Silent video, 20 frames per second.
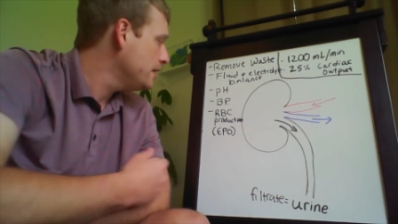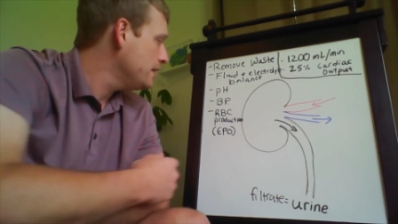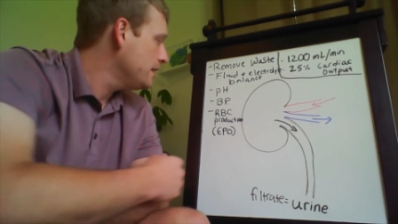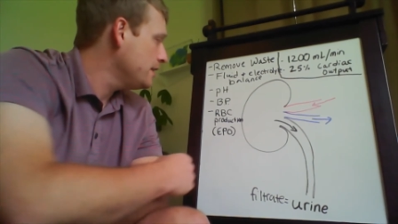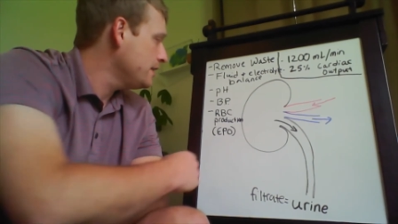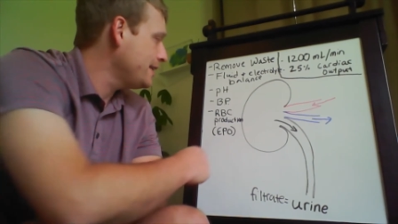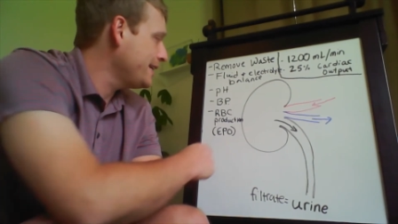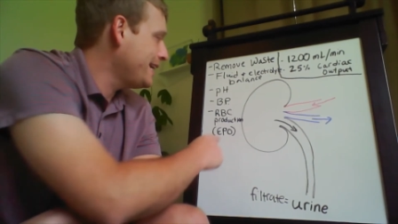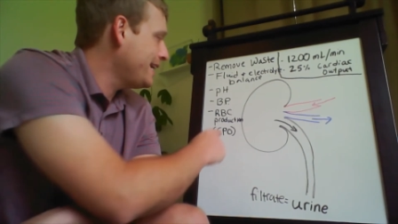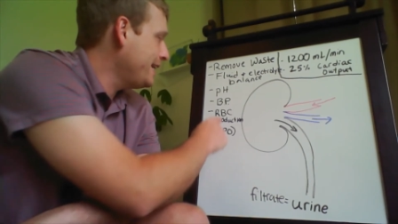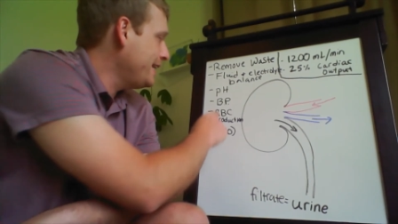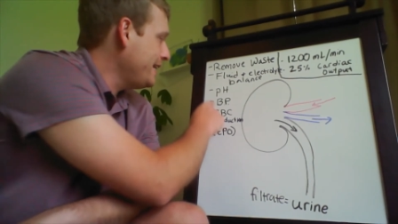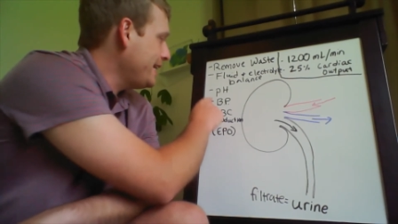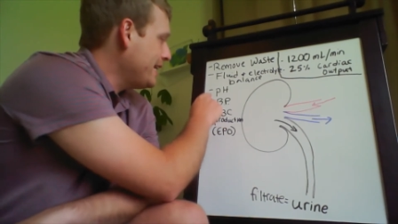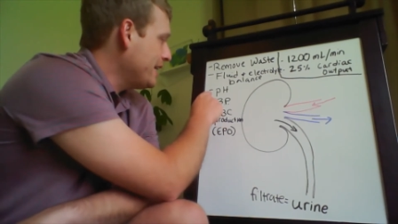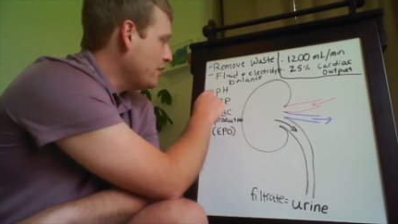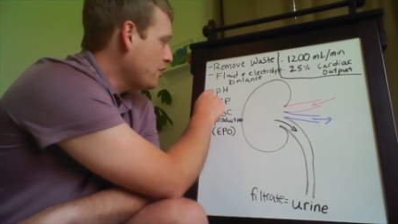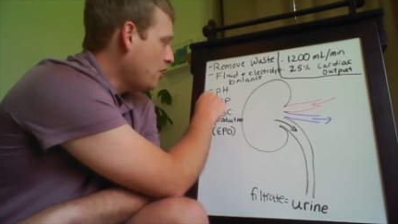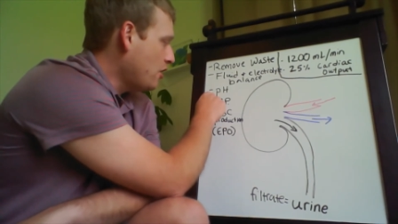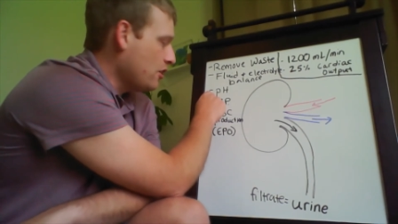the kidney
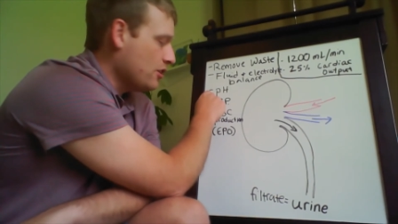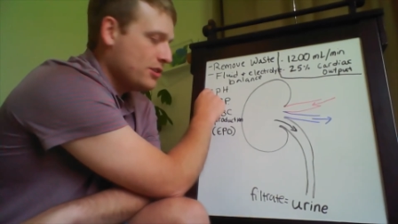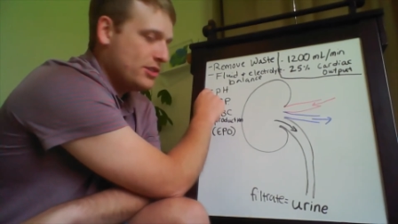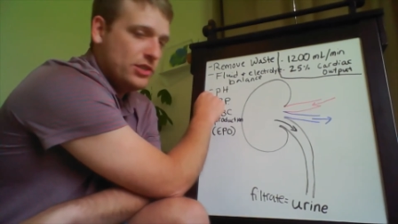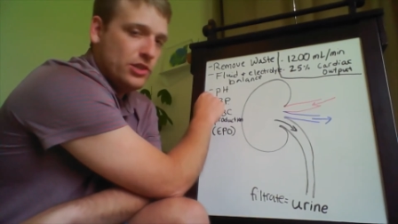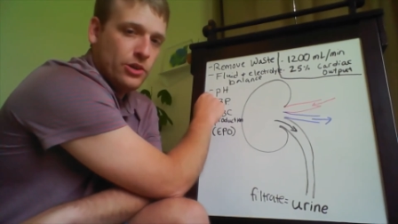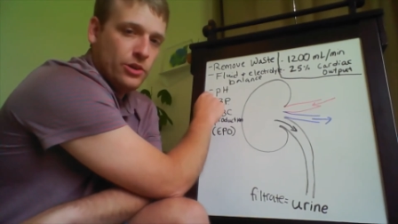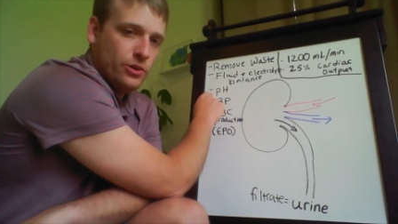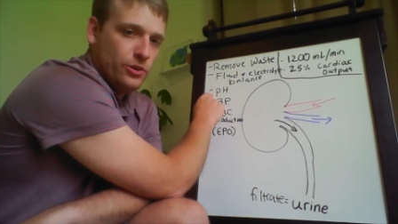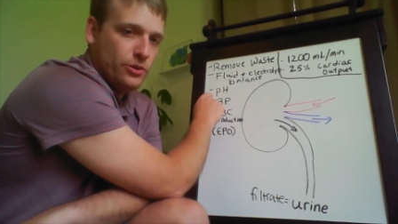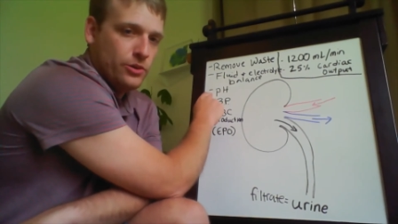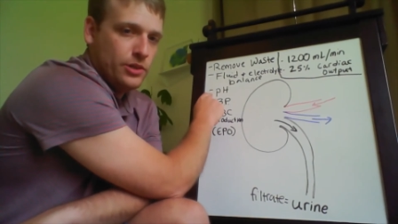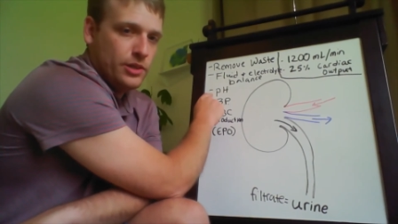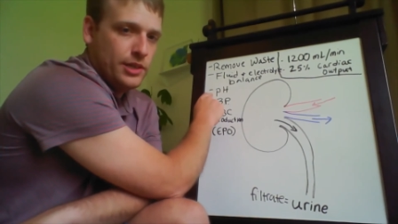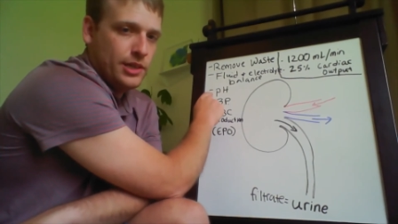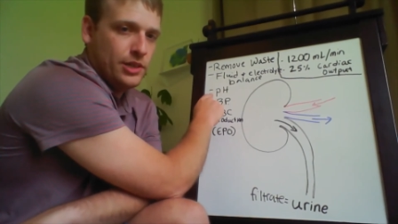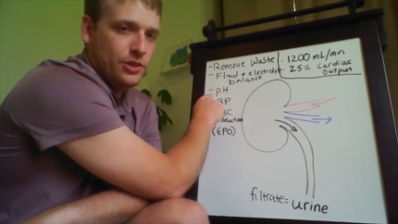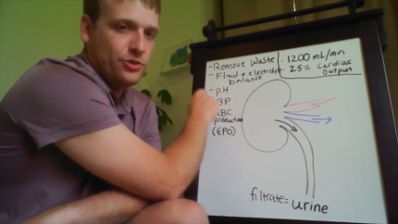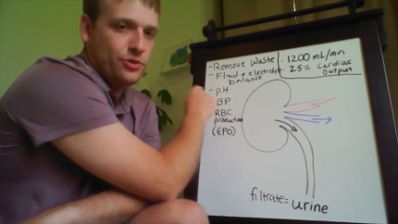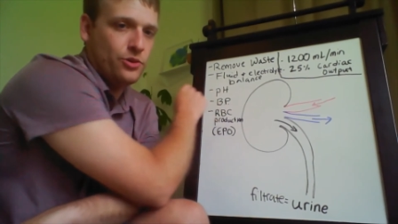can also
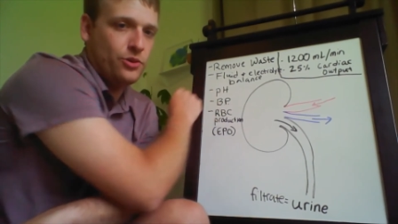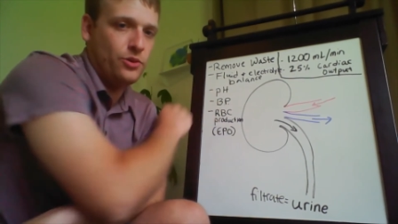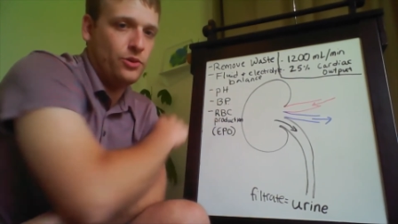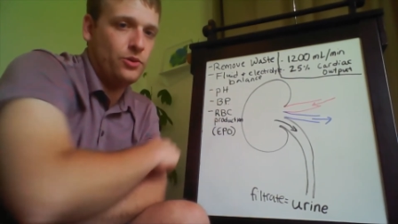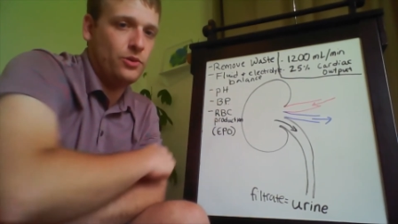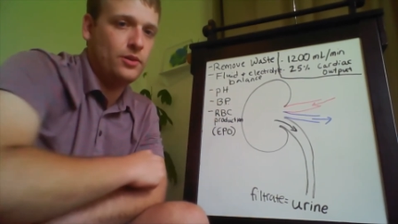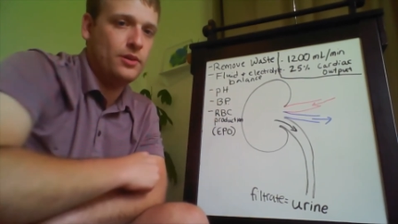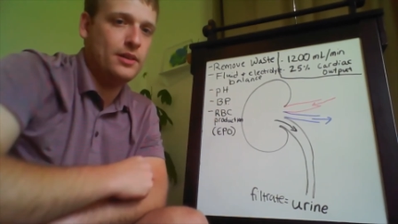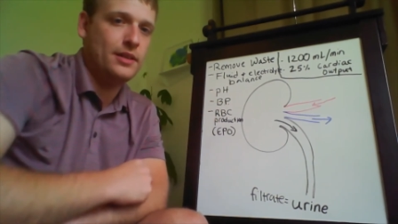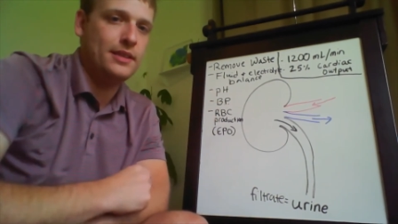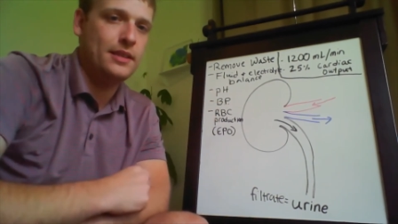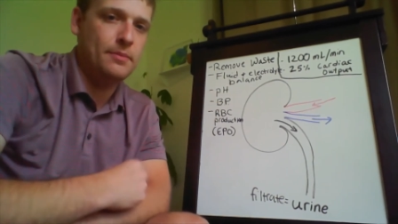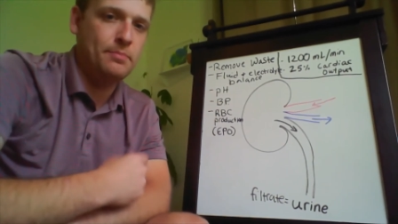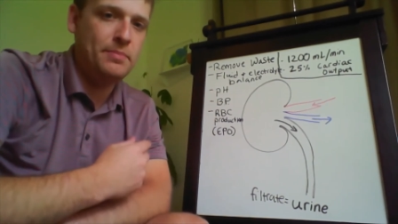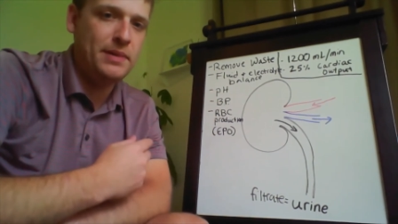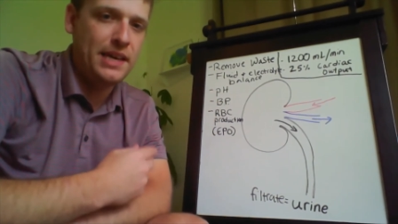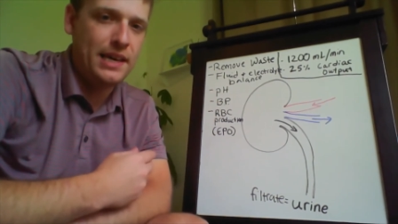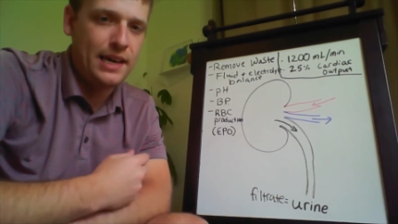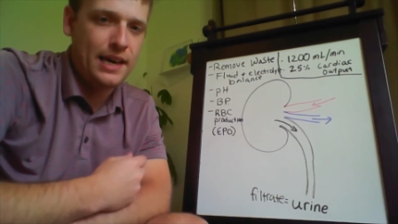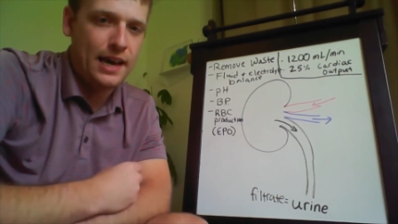control the
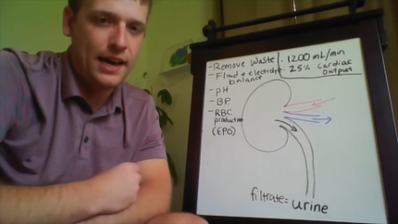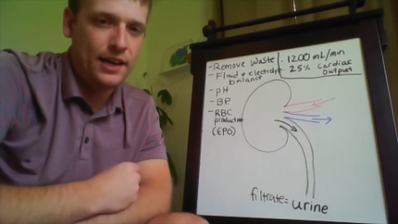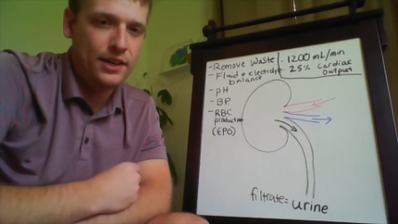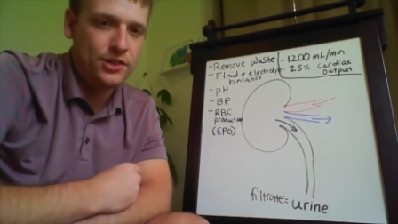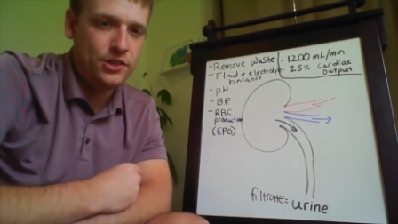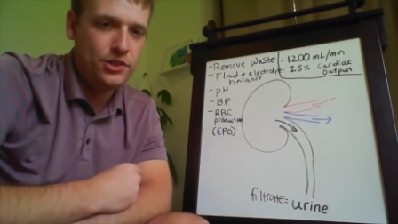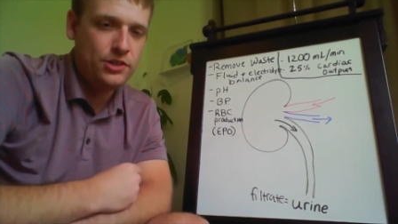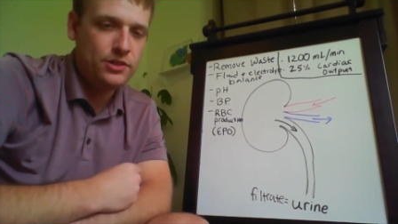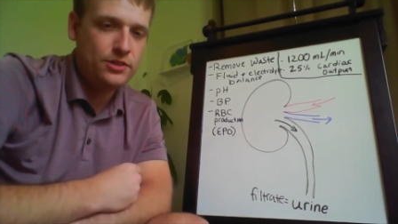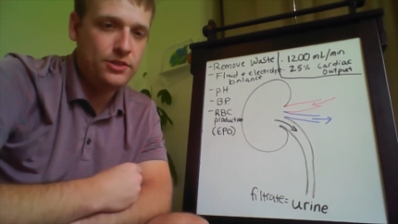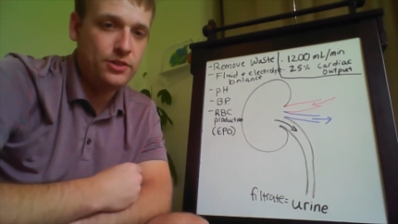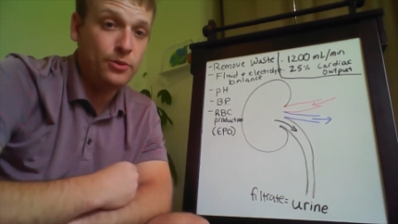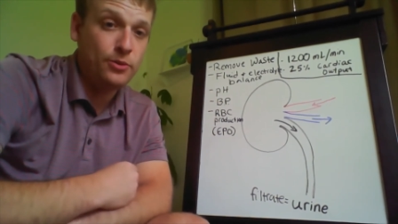pH. So